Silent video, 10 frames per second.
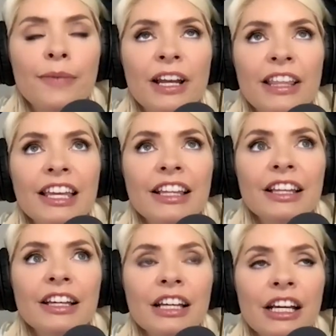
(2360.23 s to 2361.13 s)
But I think
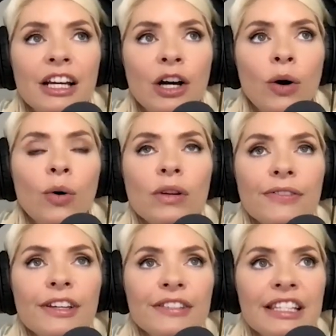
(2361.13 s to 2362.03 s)
that all
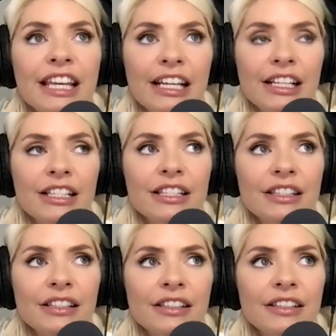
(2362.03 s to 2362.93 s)
of those
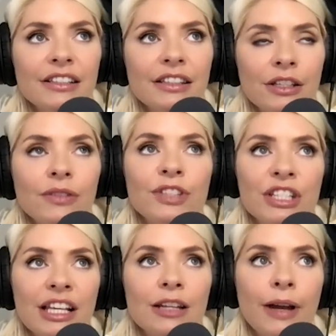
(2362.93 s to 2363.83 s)
things that you've
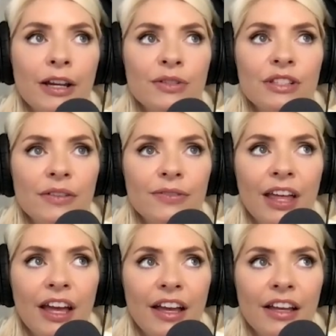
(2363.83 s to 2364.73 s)
just said about yourself
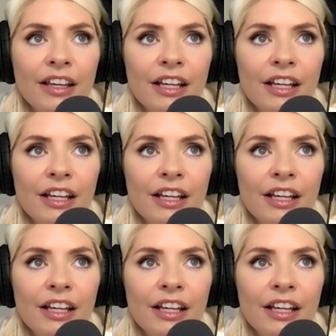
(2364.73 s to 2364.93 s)
there,